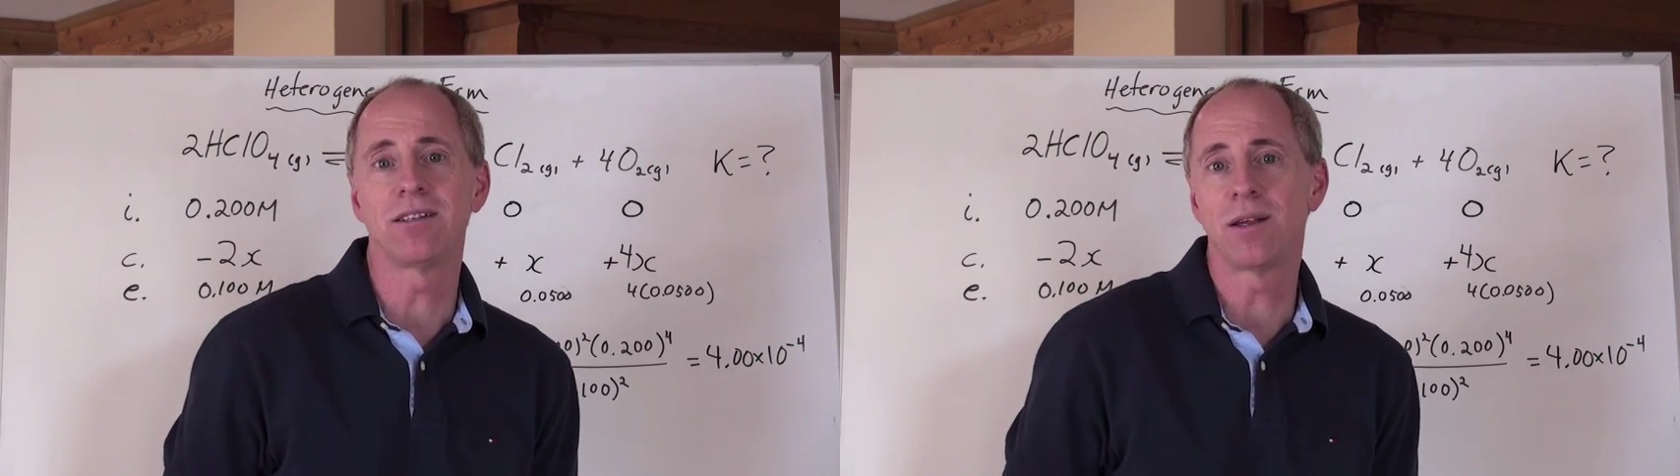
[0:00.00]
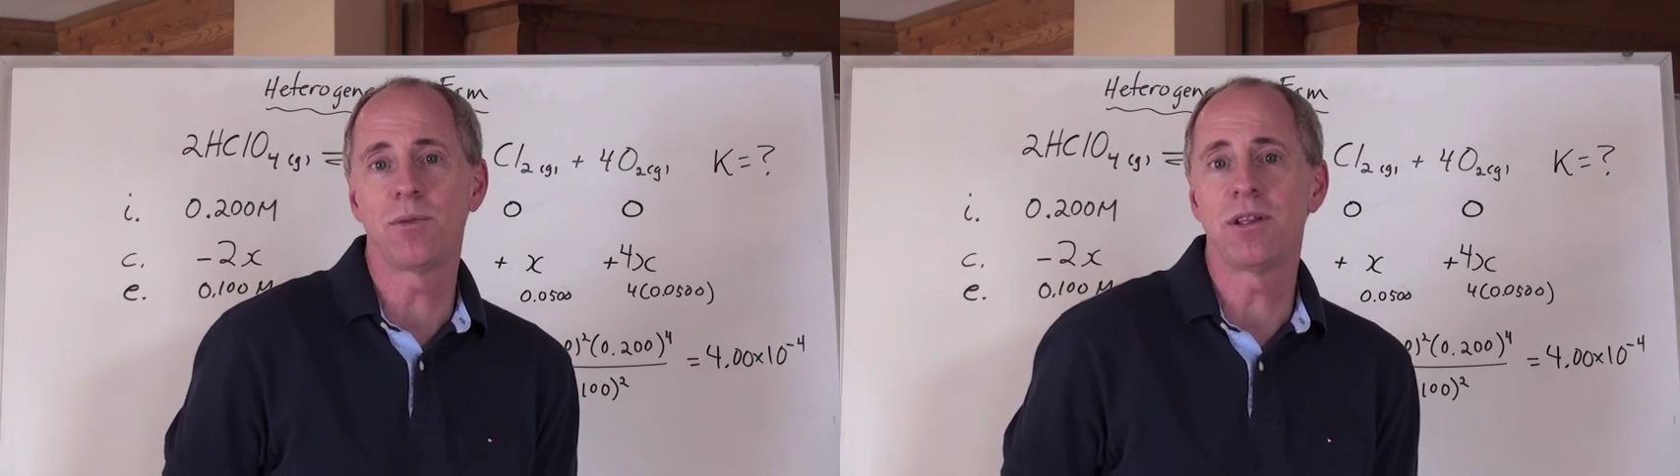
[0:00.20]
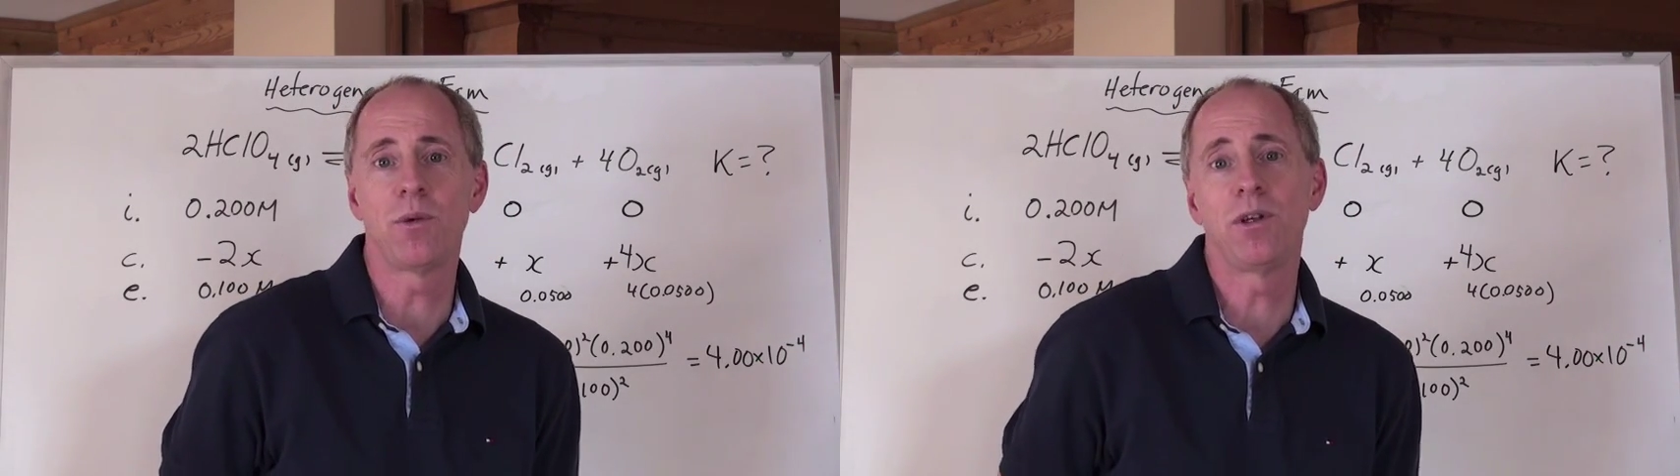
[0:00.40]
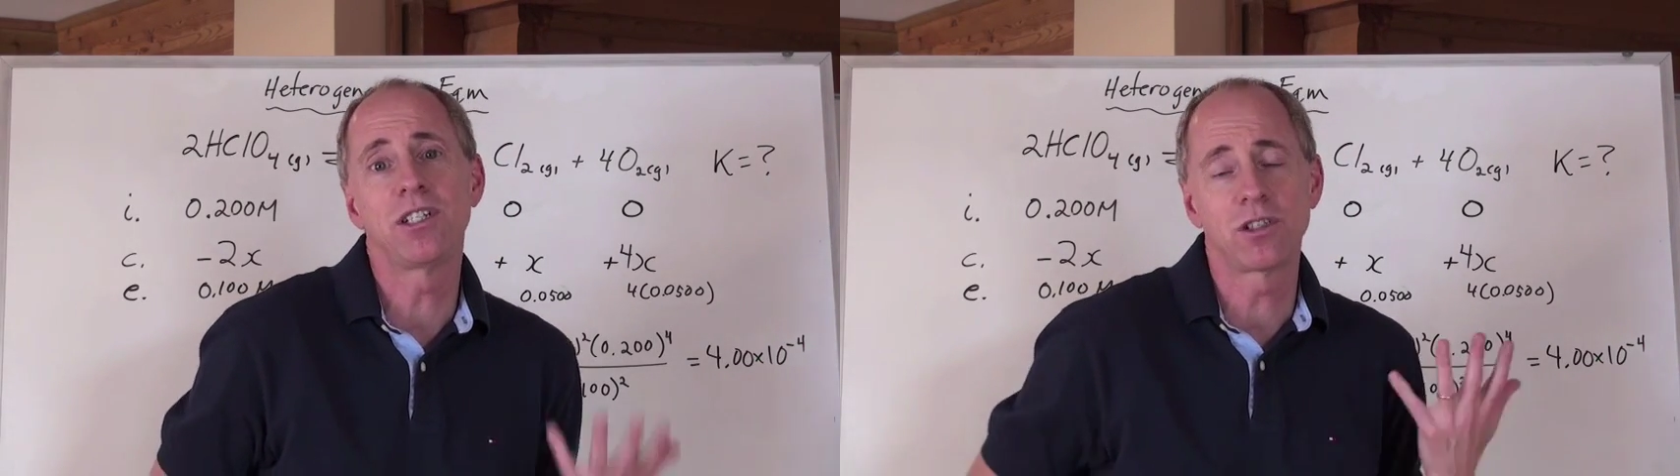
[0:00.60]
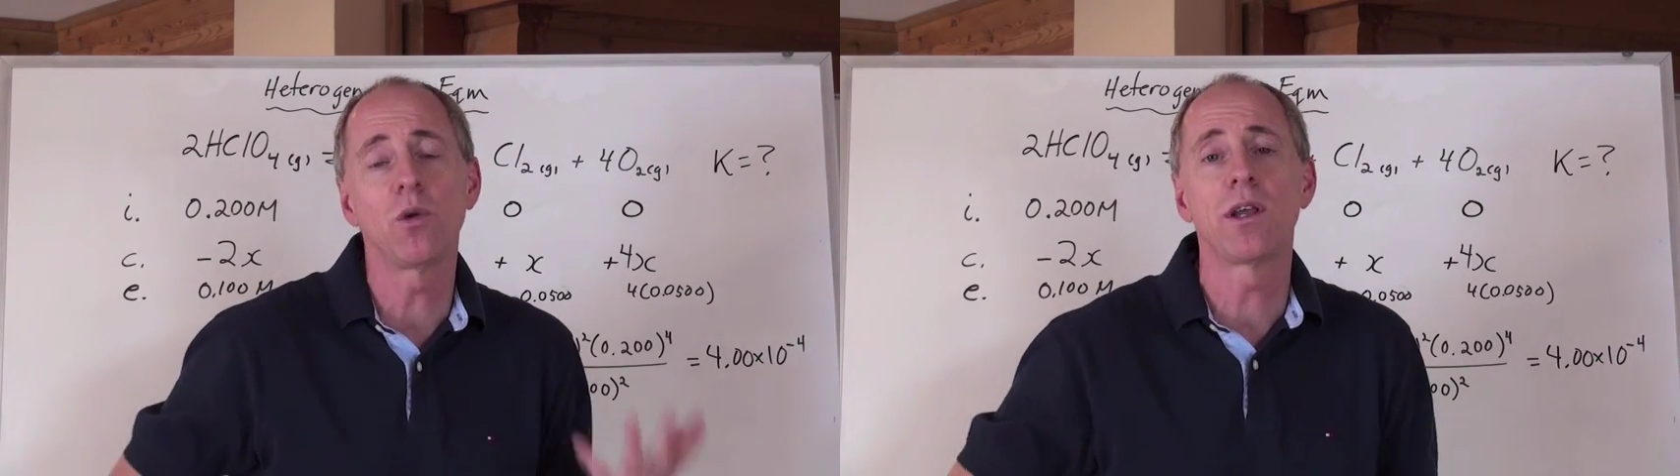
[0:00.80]
something that we
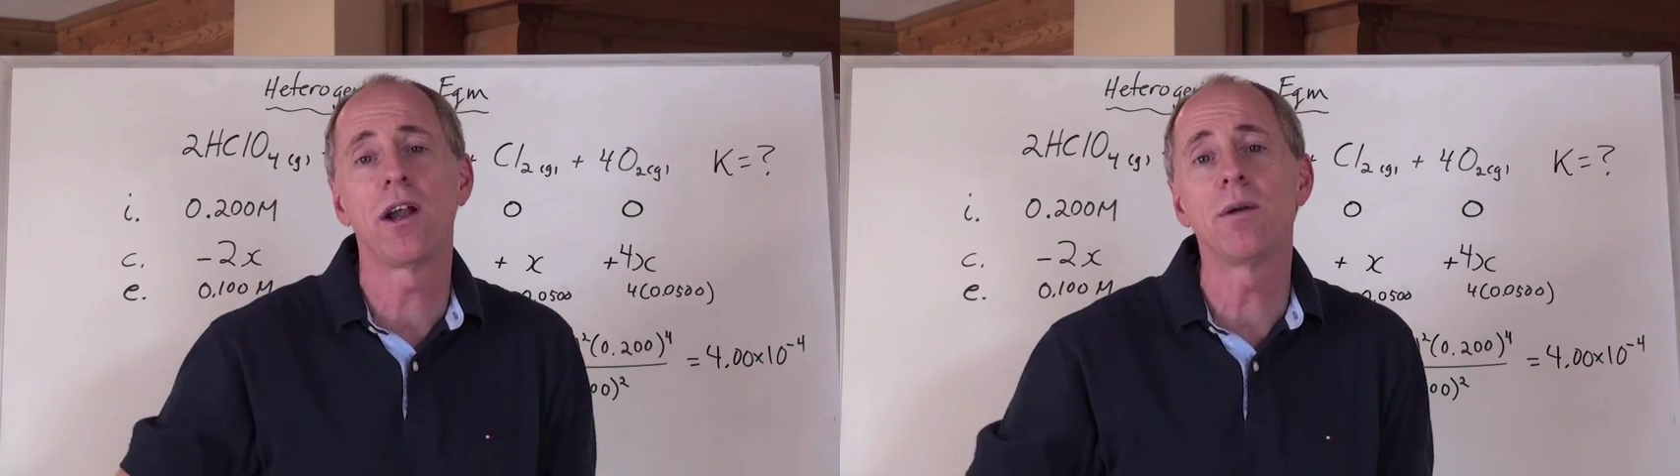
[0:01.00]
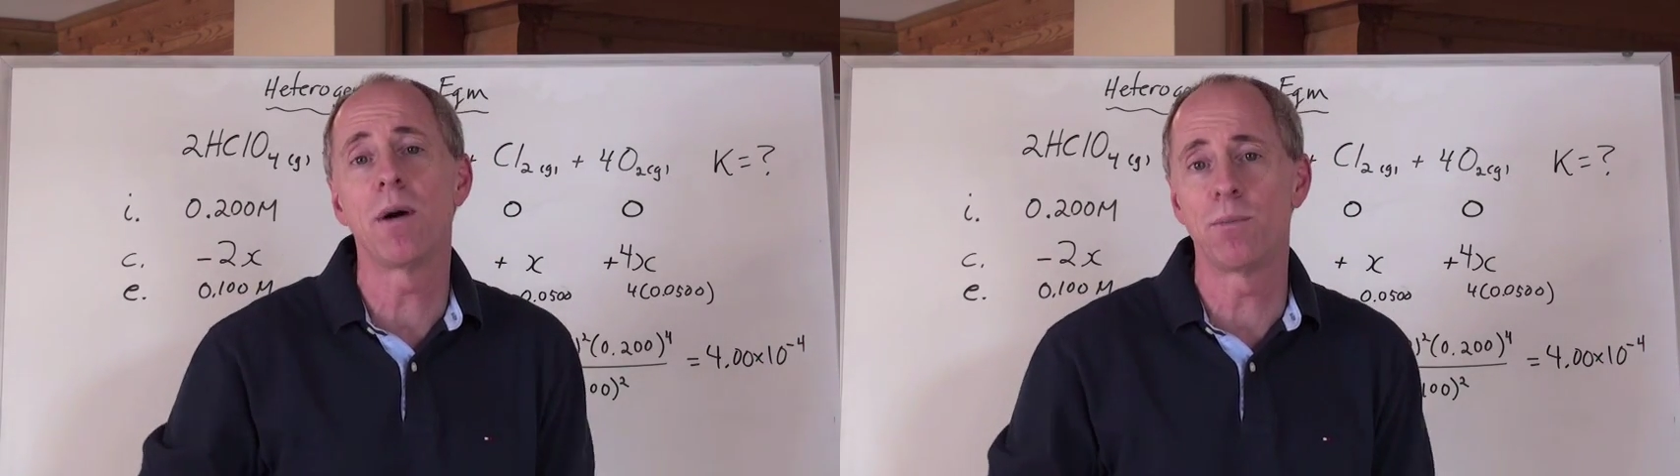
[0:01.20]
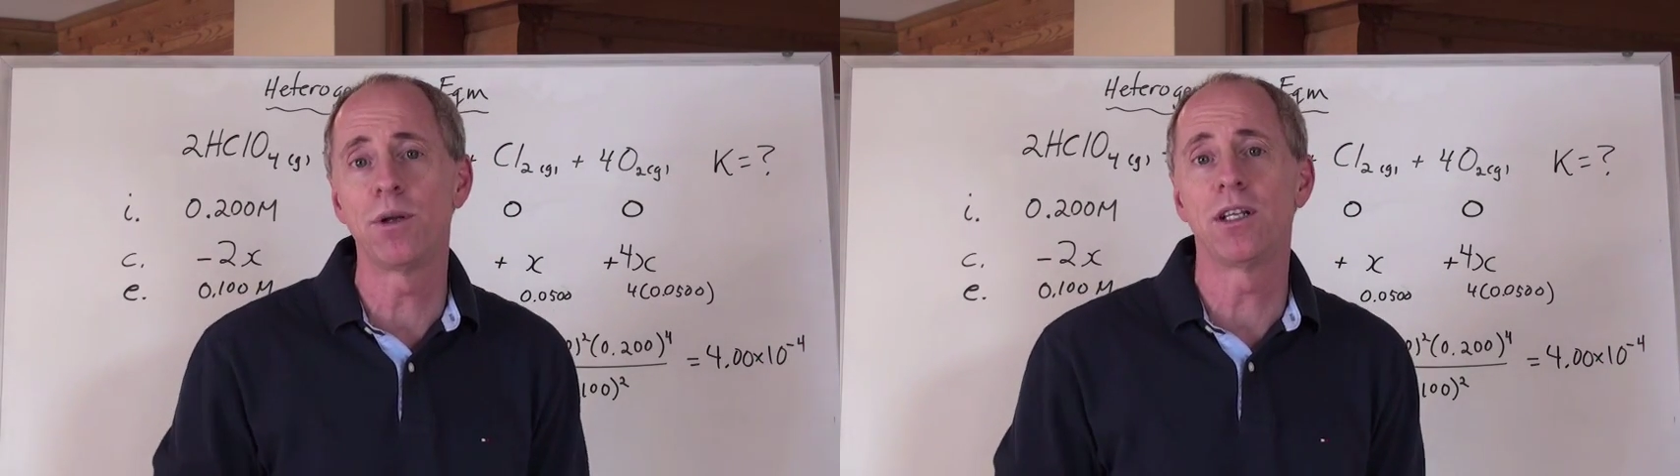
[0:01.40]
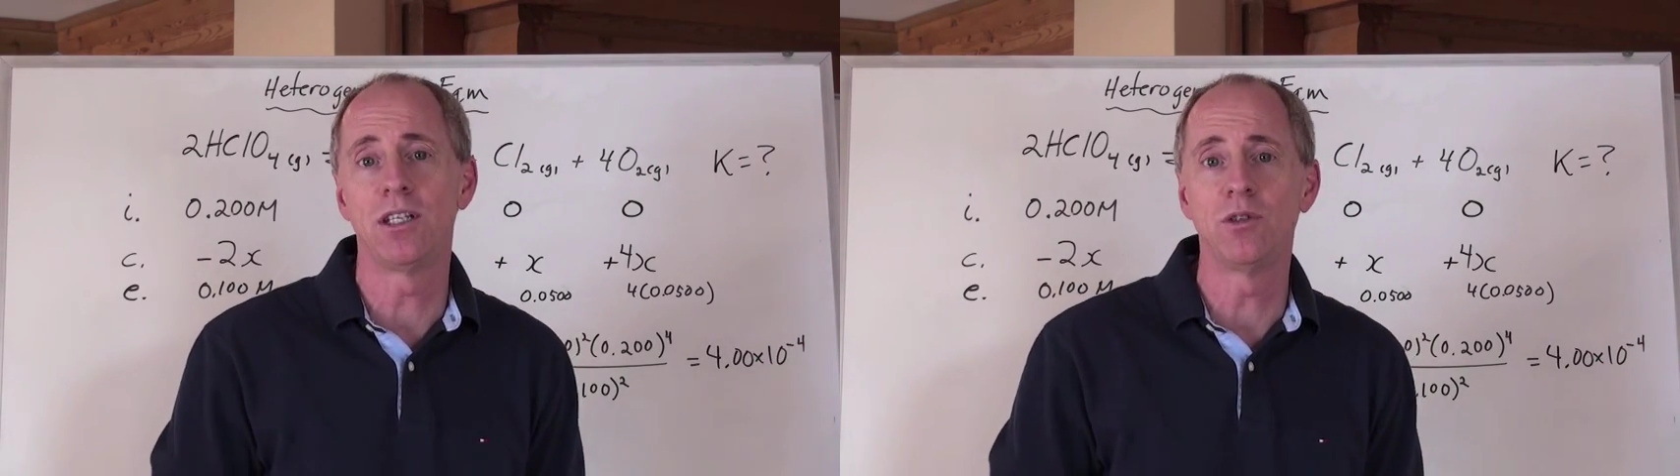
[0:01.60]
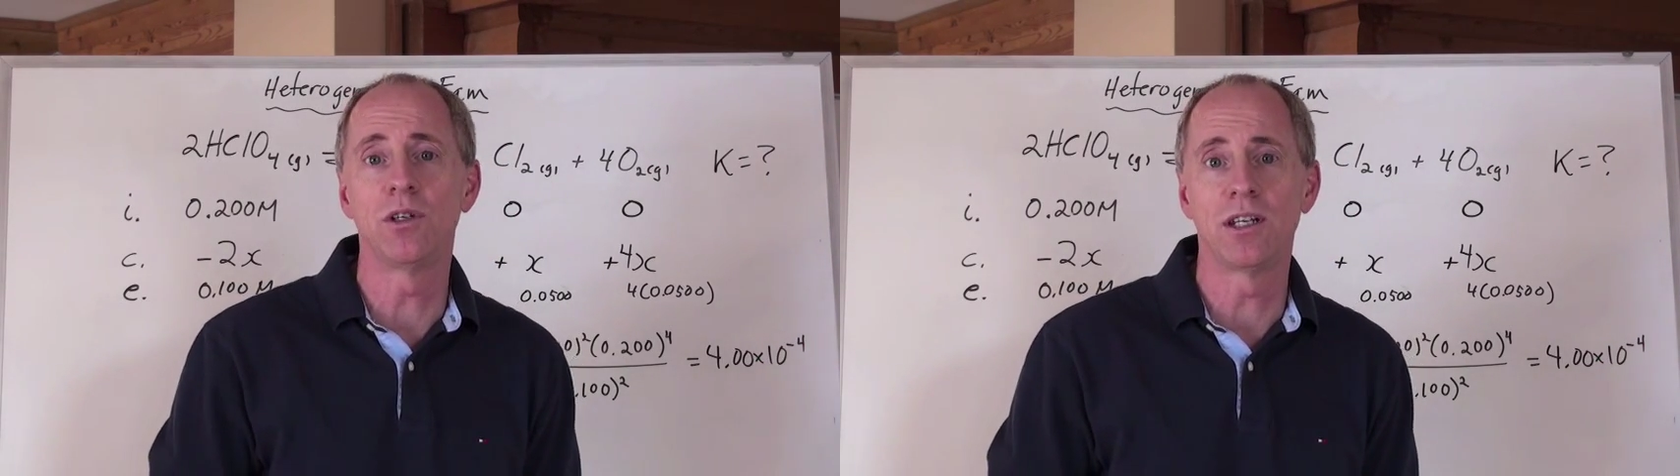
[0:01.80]
just don't care about putting a
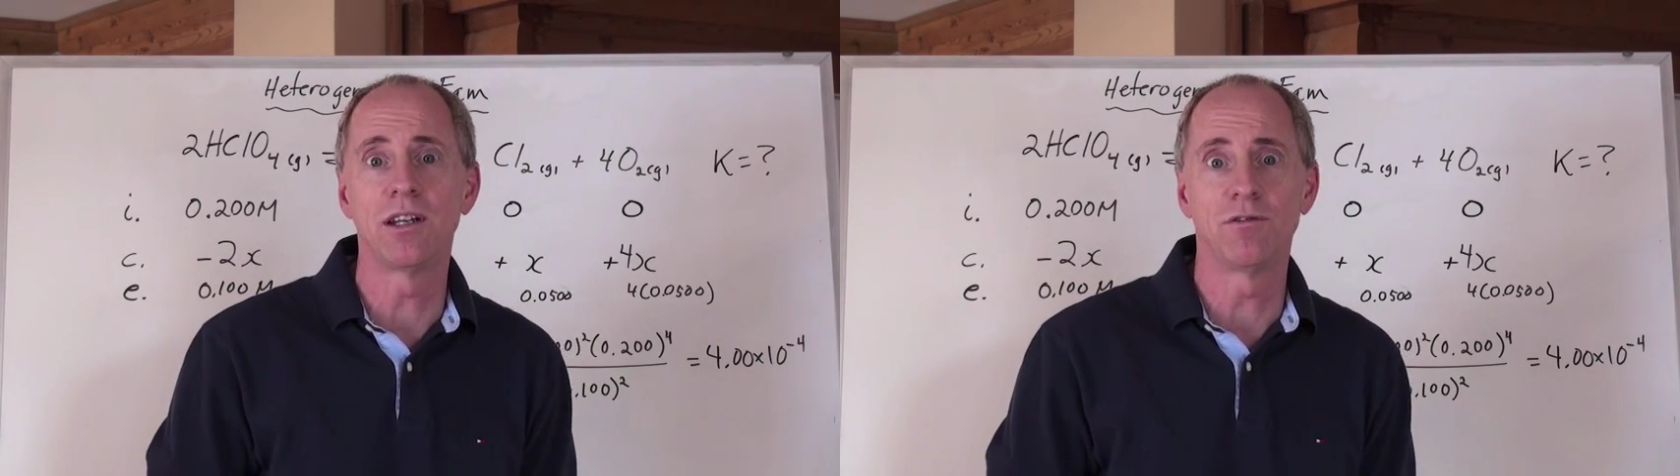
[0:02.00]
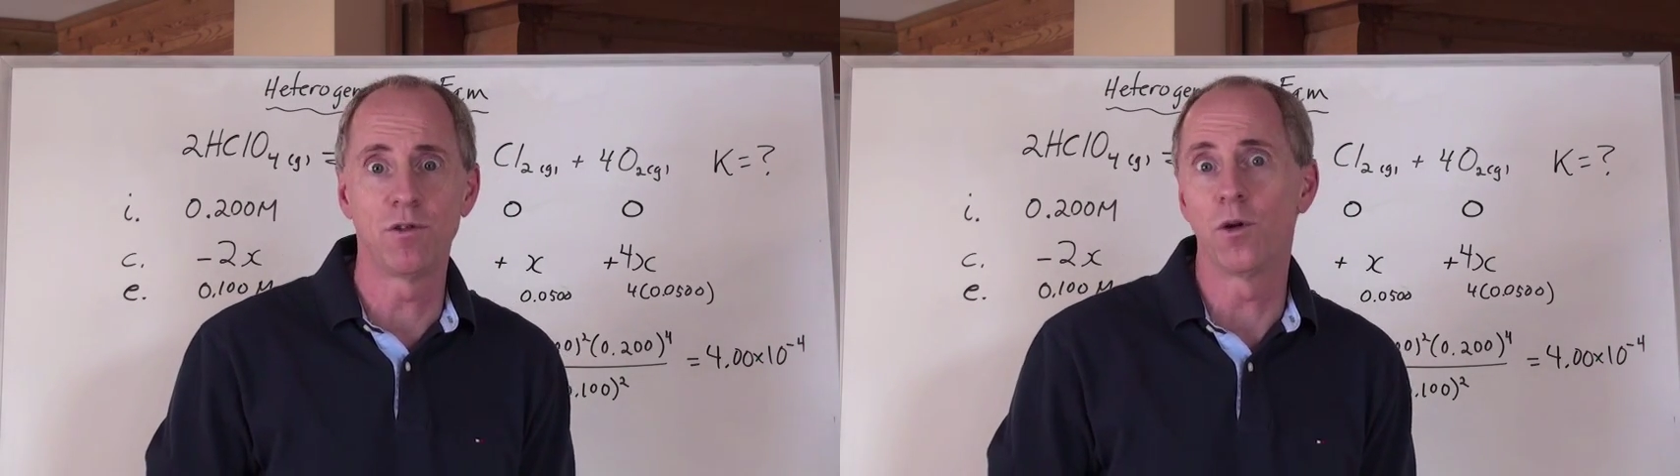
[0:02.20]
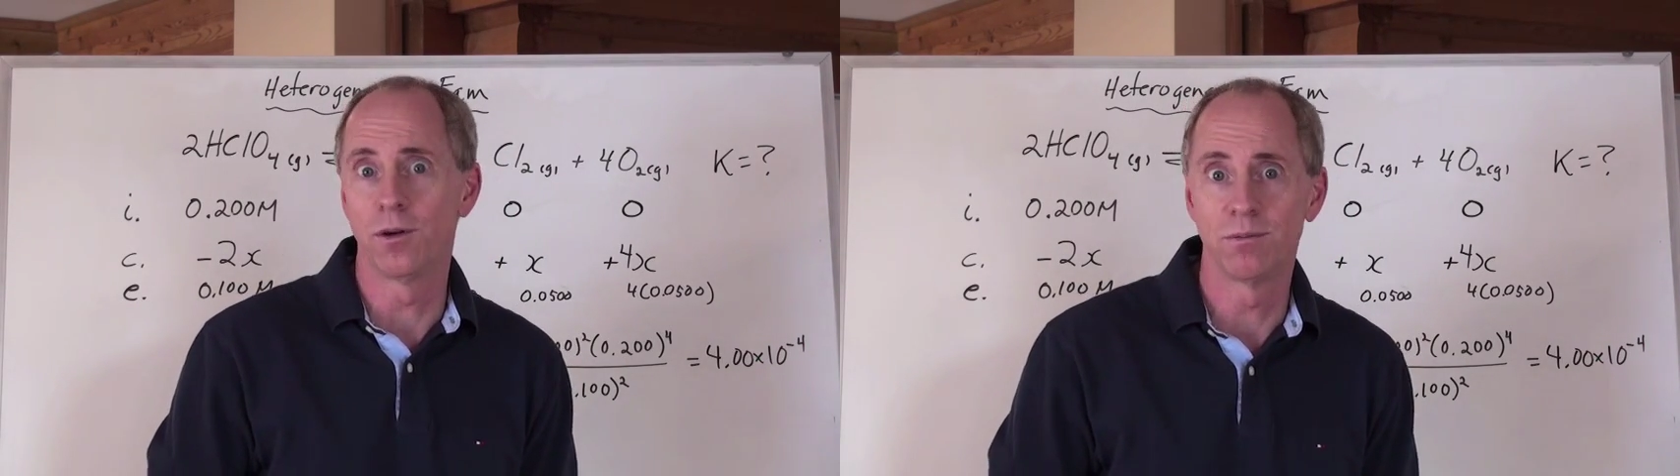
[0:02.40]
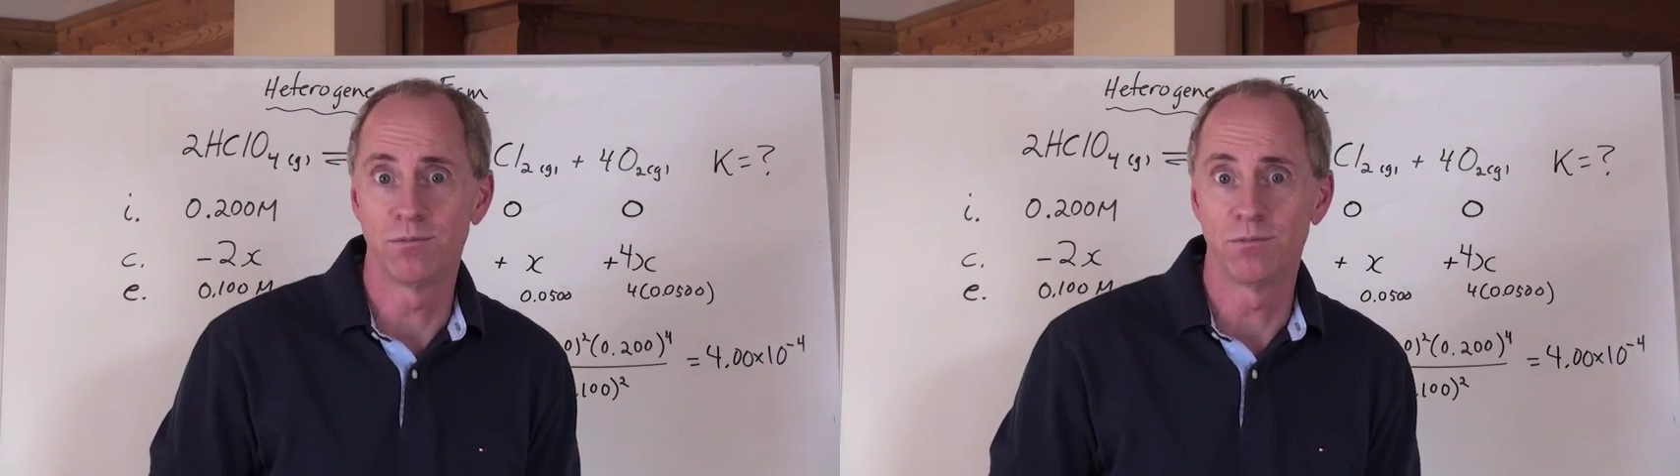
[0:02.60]
unit in for.